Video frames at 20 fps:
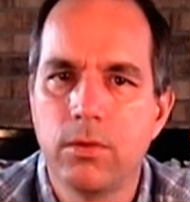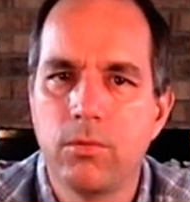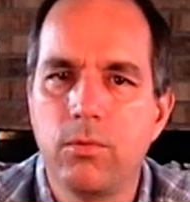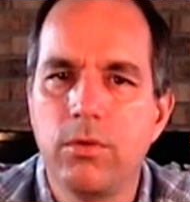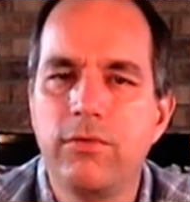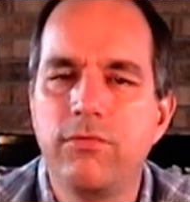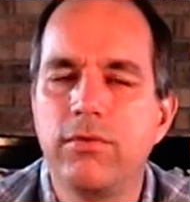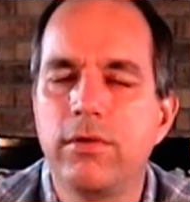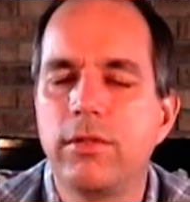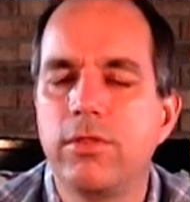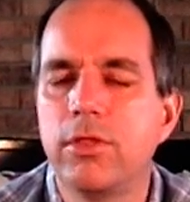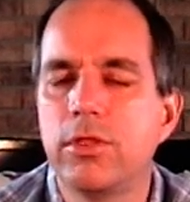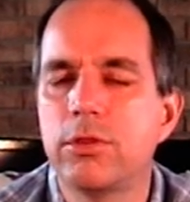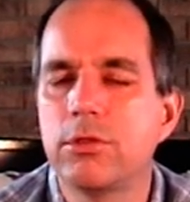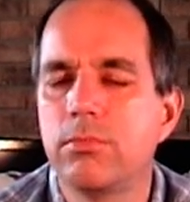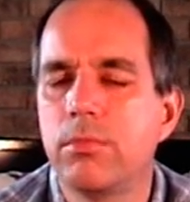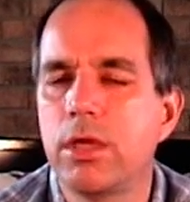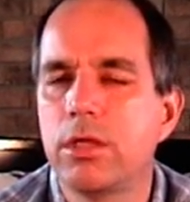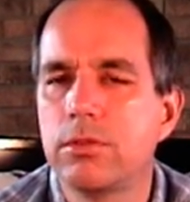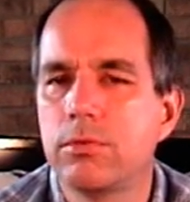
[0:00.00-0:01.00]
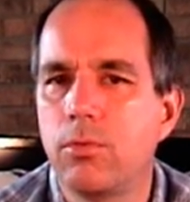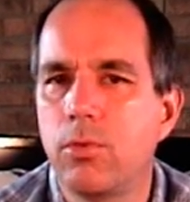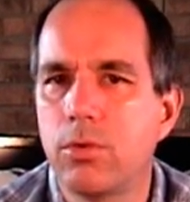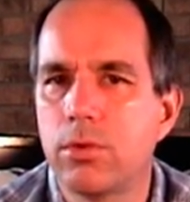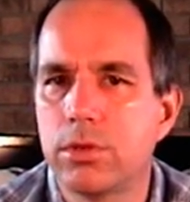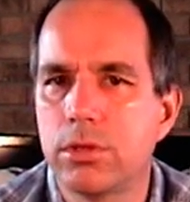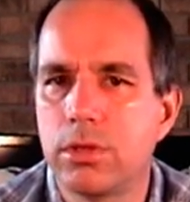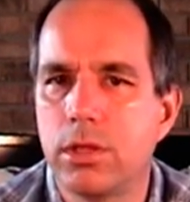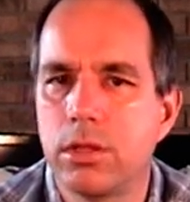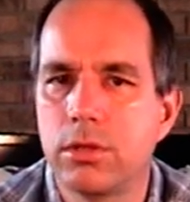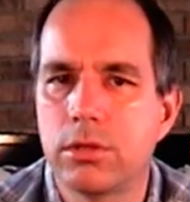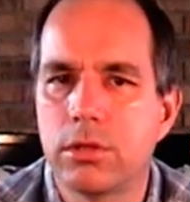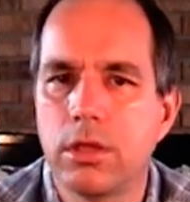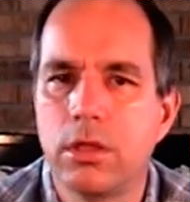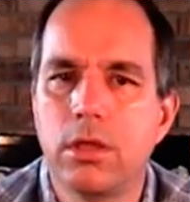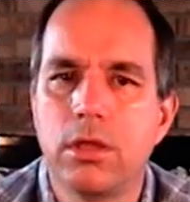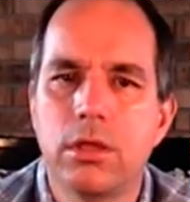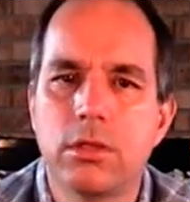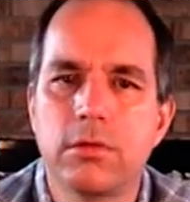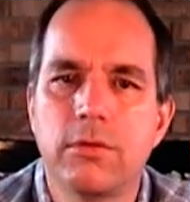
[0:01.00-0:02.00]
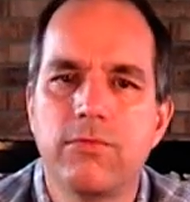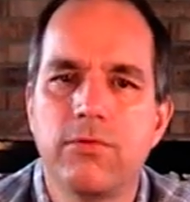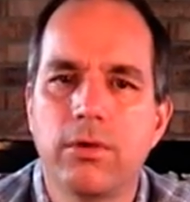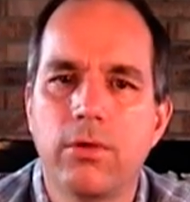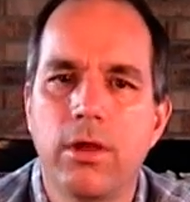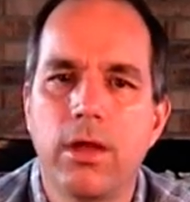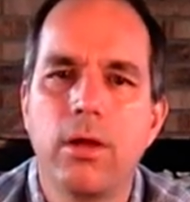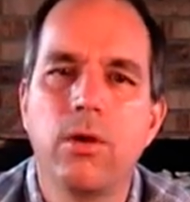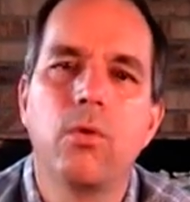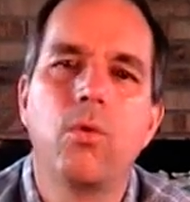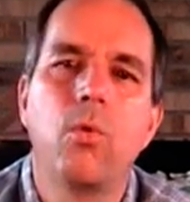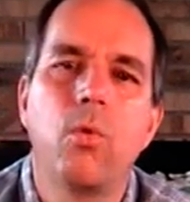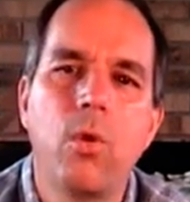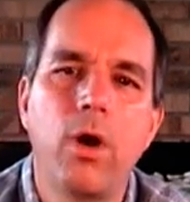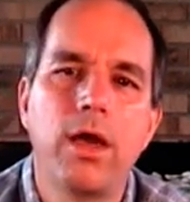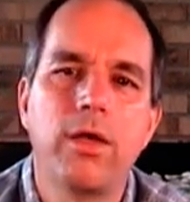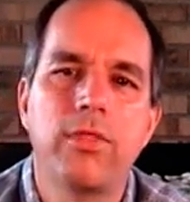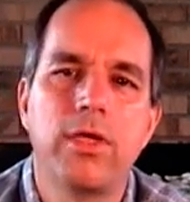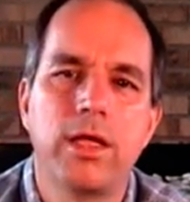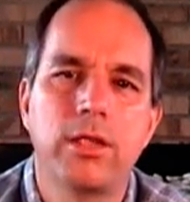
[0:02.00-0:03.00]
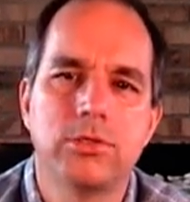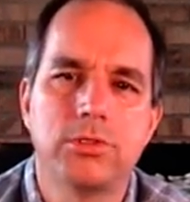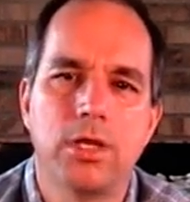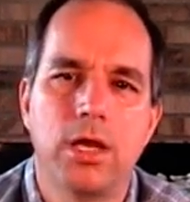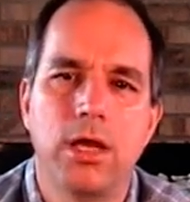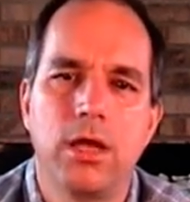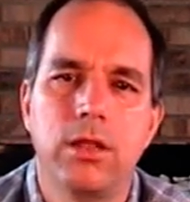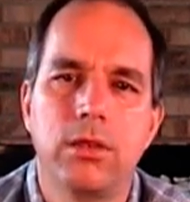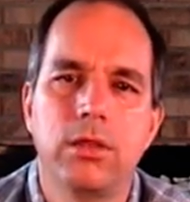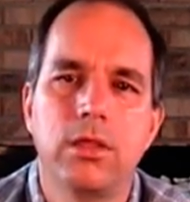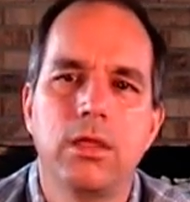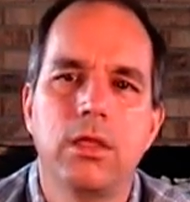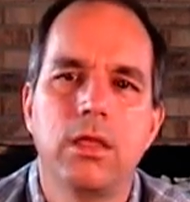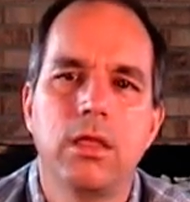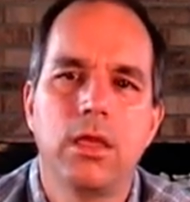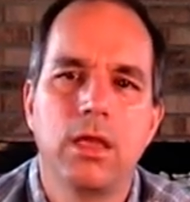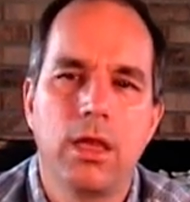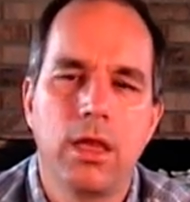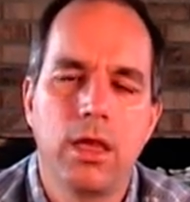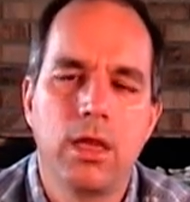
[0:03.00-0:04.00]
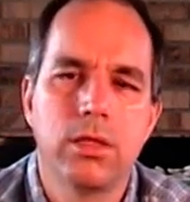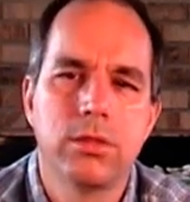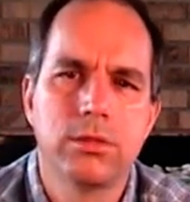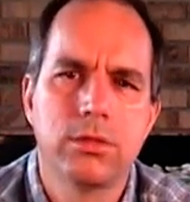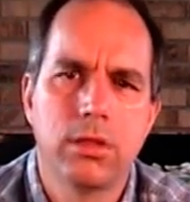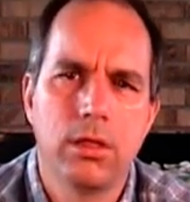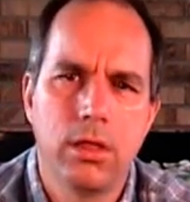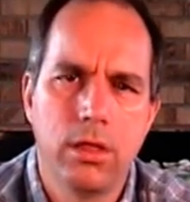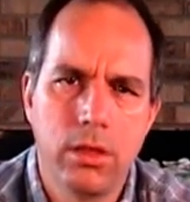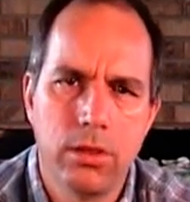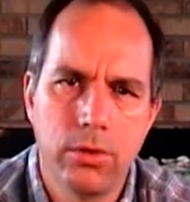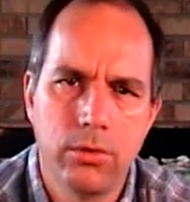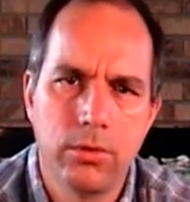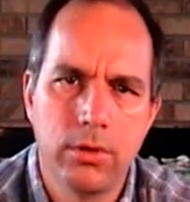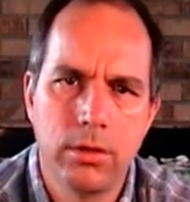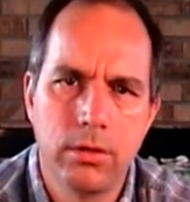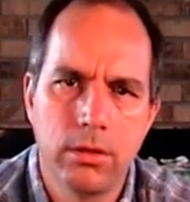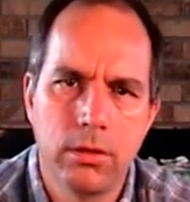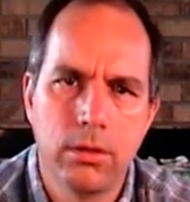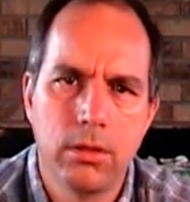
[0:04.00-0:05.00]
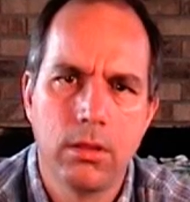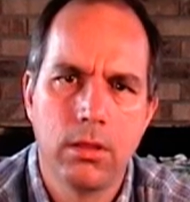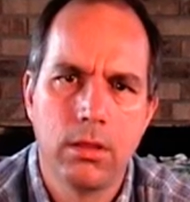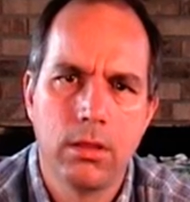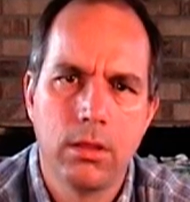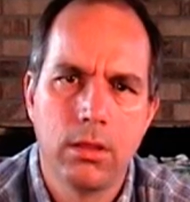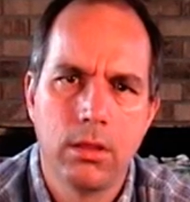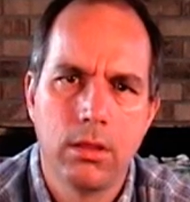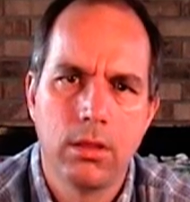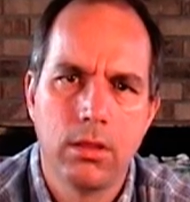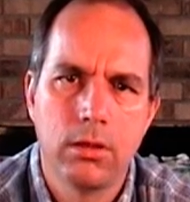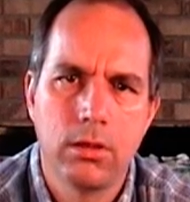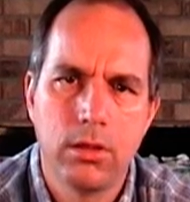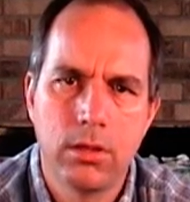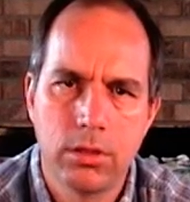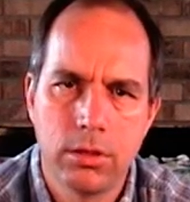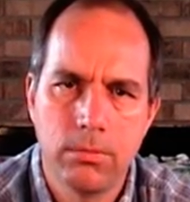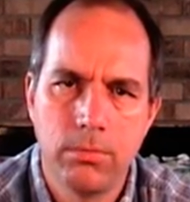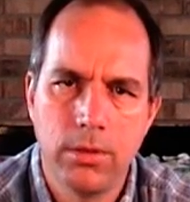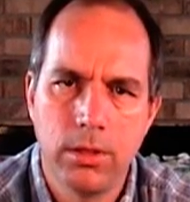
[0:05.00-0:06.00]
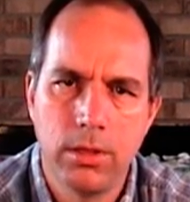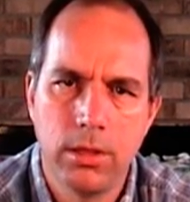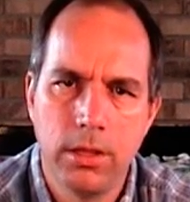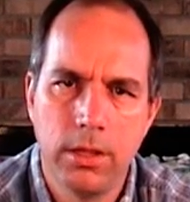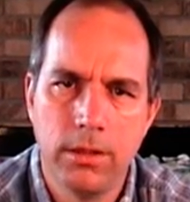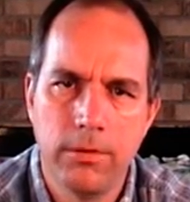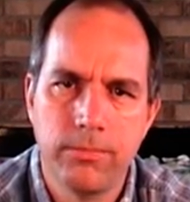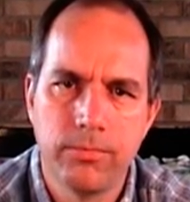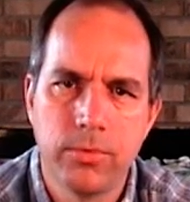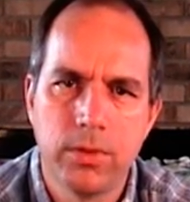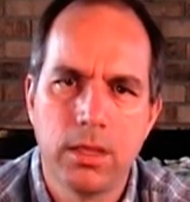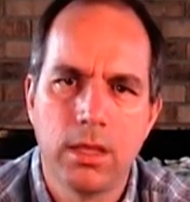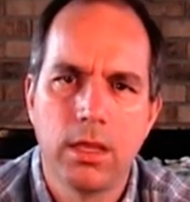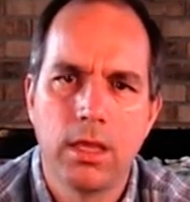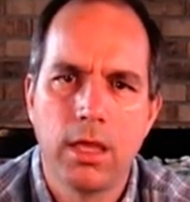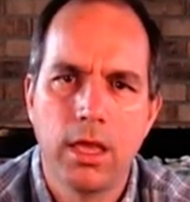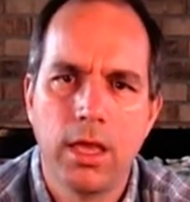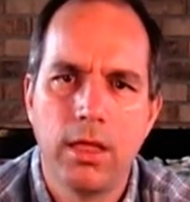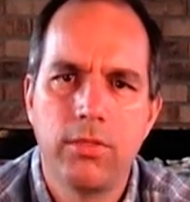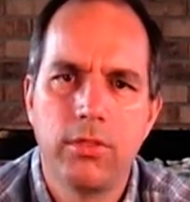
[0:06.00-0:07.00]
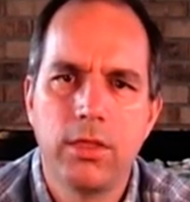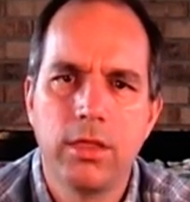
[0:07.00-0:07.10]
We feel this makes more sense. It's to figure out why that child has a learning disability, and